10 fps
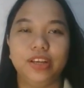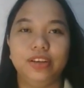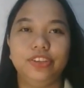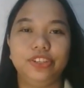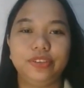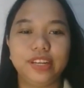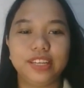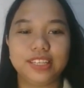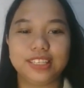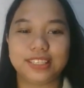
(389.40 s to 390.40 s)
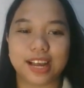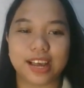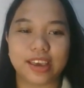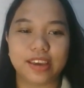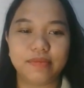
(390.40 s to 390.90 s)
During this
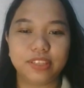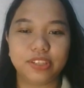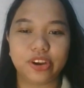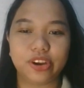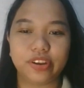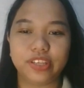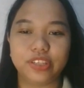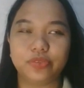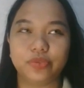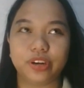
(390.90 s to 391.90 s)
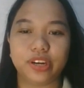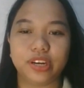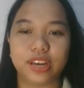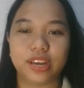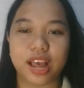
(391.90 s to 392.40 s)
time, stories were
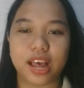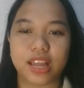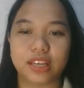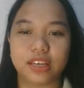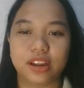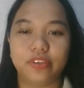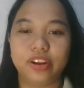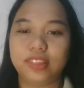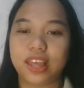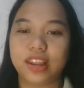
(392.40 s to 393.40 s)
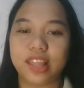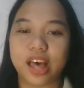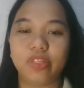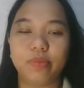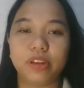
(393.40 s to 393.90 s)
not written
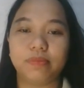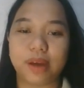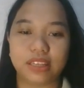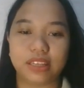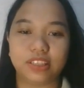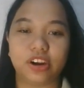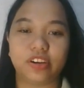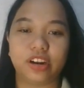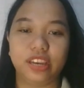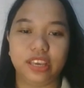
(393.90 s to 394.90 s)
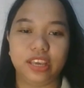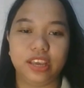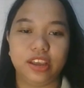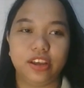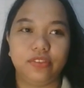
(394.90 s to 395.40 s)
down but passed orally
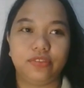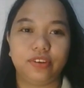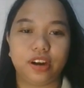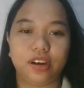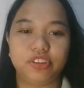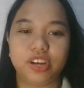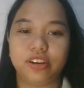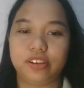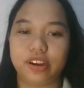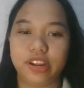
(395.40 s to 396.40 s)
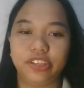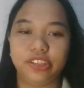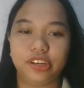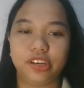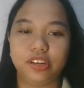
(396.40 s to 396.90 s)
from
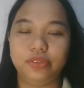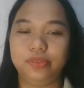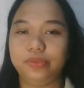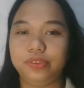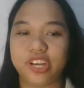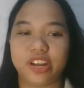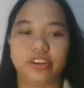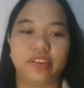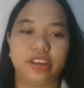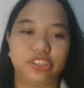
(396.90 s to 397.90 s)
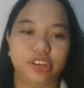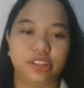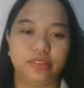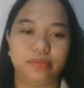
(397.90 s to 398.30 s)
generation to generation.